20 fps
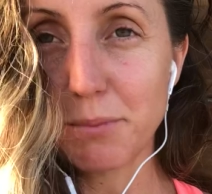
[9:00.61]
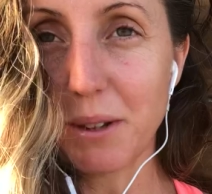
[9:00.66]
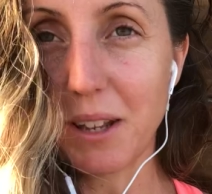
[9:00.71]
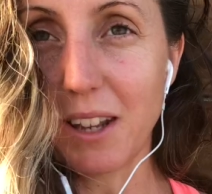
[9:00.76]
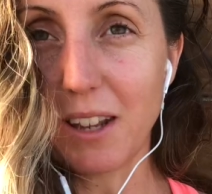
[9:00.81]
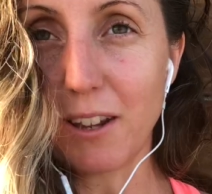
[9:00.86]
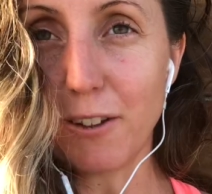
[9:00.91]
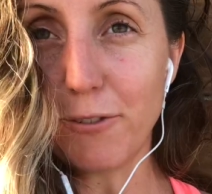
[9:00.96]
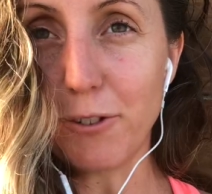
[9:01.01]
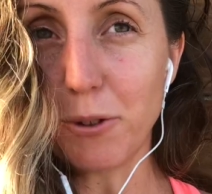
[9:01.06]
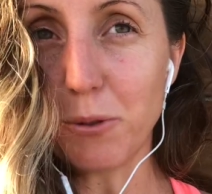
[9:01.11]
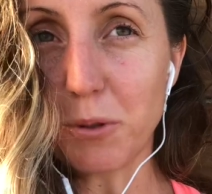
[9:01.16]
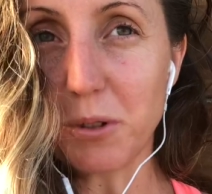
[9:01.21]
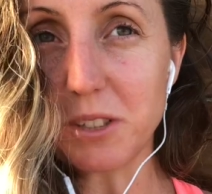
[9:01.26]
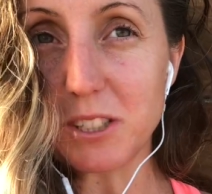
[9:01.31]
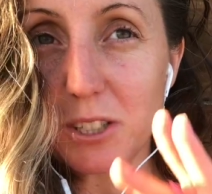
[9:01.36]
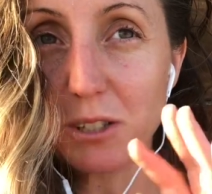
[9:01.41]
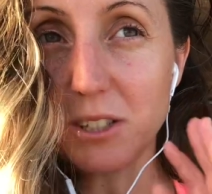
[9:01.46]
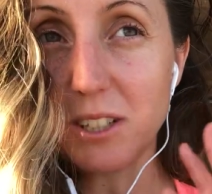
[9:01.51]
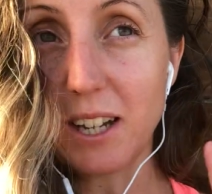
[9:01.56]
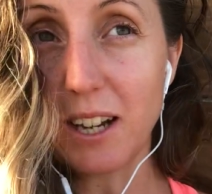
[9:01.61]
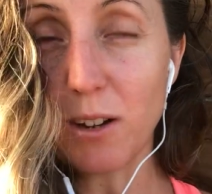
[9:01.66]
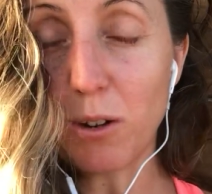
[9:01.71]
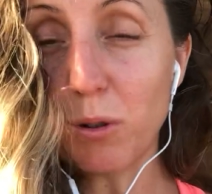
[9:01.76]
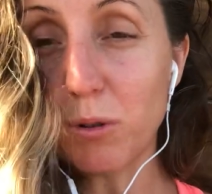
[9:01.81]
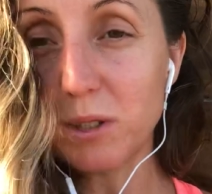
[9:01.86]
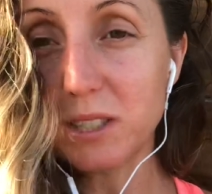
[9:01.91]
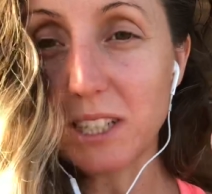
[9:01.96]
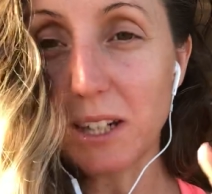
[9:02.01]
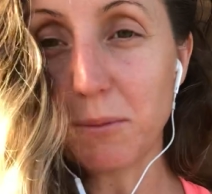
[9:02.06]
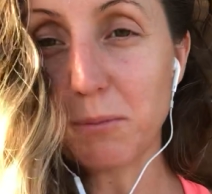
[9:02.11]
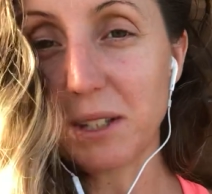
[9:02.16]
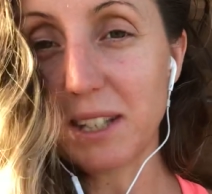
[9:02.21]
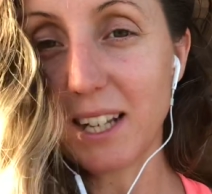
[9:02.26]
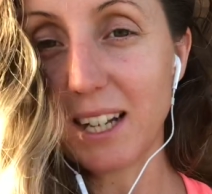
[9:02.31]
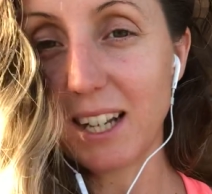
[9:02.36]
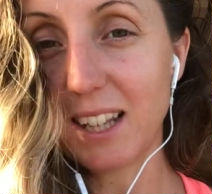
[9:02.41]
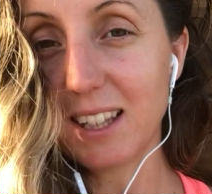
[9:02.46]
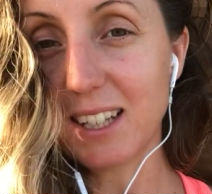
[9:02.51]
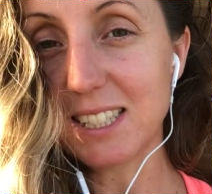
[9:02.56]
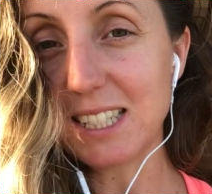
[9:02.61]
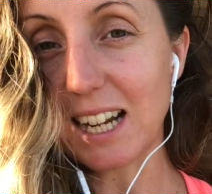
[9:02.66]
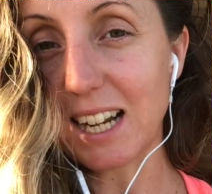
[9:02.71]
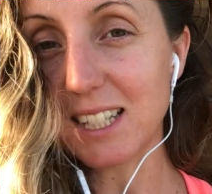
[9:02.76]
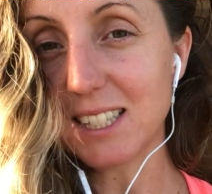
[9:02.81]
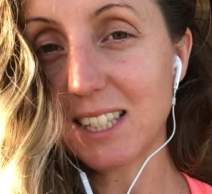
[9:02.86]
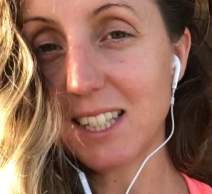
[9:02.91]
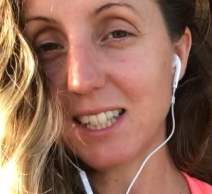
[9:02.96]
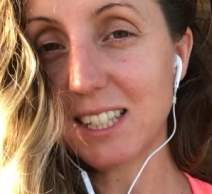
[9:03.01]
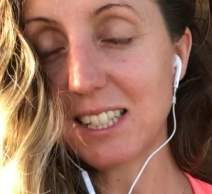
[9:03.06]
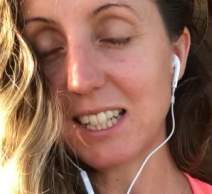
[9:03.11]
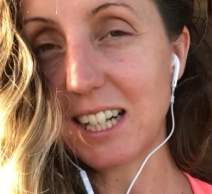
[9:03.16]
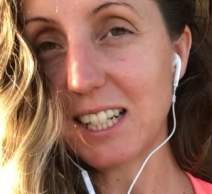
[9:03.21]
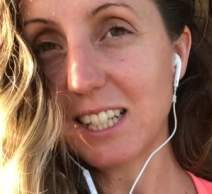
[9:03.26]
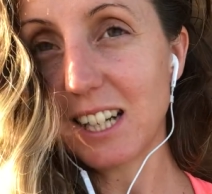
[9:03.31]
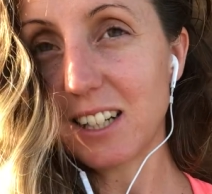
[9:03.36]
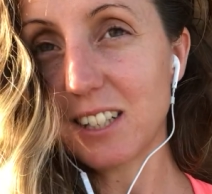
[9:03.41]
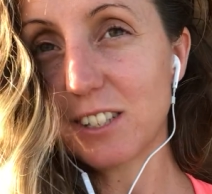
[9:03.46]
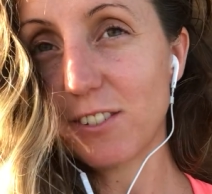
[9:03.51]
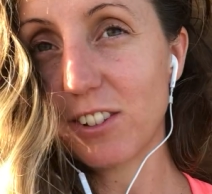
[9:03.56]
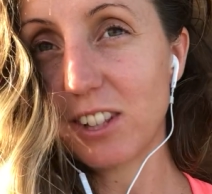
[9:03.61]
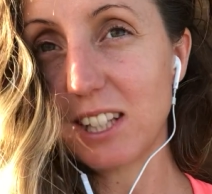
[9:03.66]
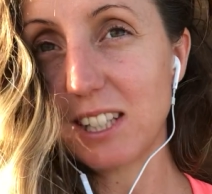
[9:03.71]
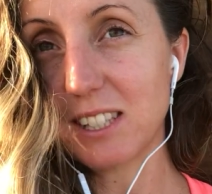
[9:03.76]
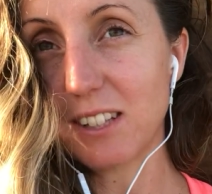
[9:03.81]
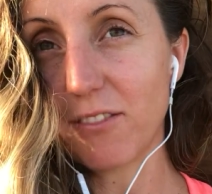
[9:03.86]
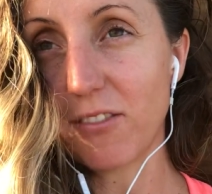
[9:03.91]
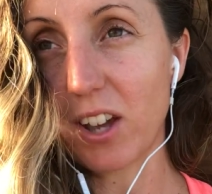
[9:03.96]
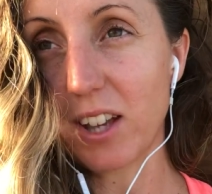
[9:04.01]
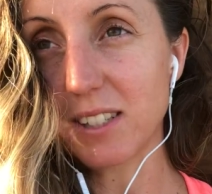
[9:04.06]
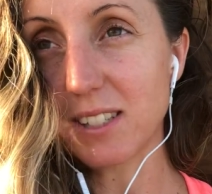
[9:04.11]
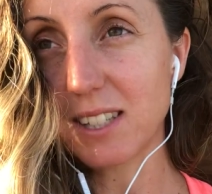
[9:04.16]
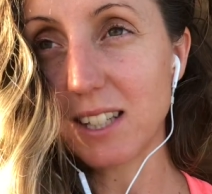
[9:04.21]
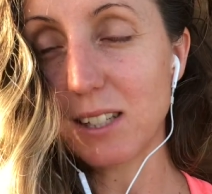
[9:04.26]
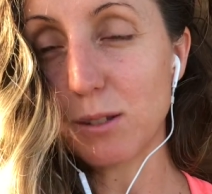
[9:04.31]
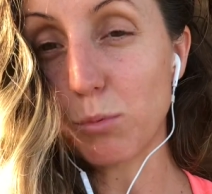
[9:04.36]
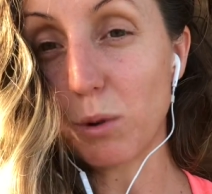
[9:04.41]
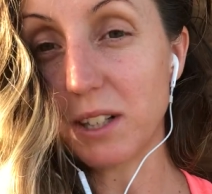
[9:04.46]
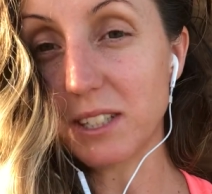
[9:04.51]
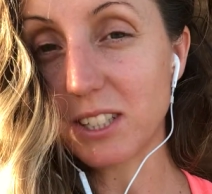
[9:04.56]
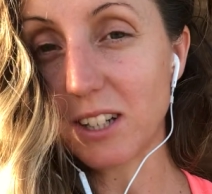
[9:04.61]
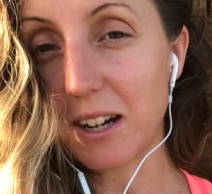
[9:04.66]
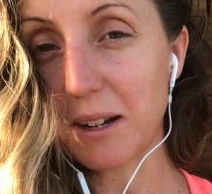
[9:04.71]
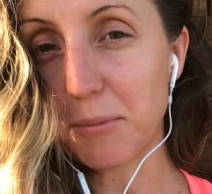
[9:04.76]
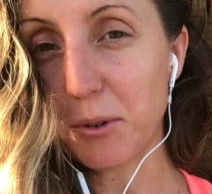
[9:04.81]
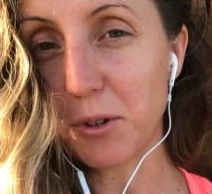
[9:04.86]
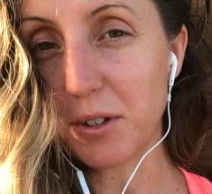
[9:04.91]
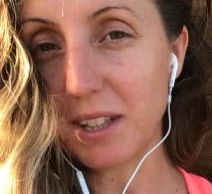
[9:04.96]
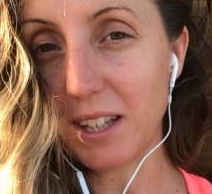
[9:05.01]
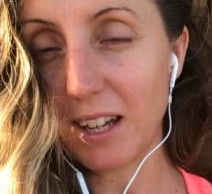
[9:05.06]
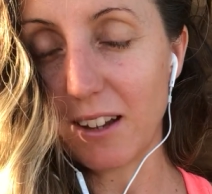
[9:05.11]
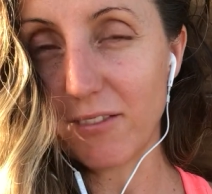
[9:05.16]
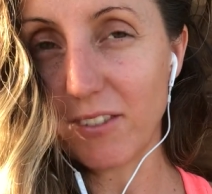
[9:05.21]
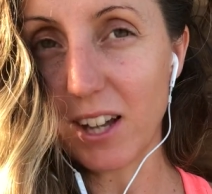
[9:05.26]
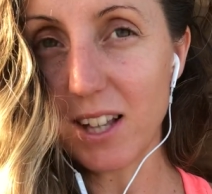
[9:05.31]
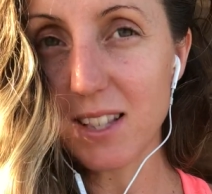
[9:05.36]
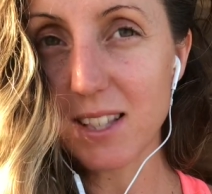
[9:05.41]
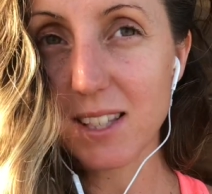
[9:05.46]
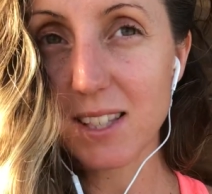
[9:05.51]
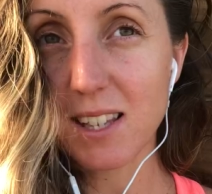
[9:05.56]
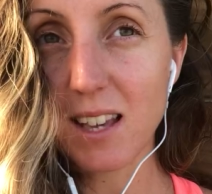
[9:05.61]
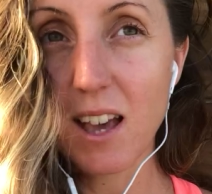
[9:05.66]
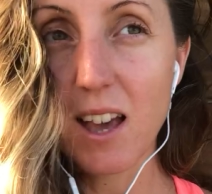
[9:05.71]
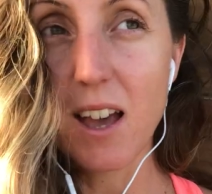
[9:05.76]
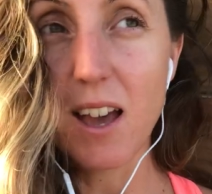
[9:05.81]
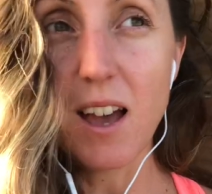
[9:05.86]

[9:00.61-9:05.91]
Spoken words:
me if you want to get hooked up with any of the dates and the details for these events, these one-time only events.